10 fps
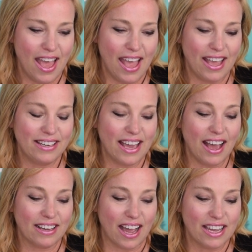And yeah,
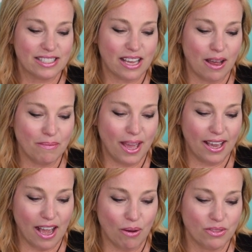guys, come
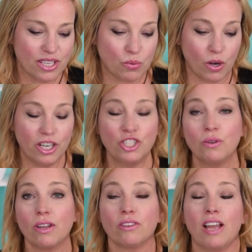hang out with us. We're going to do
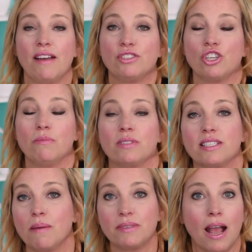another live stream
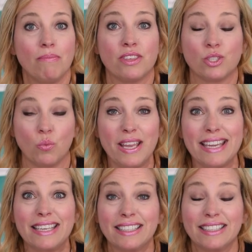sometime this
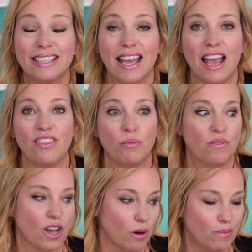week, and then
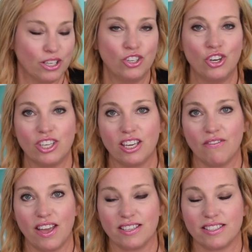we've got our big cooking
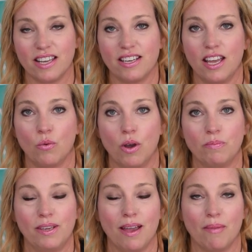event Sunday at
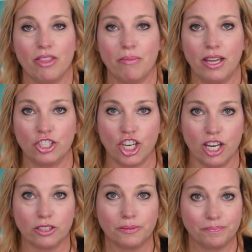1 p.m. on the main
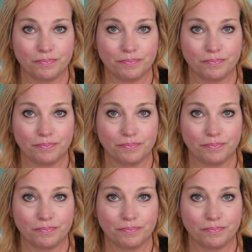channel.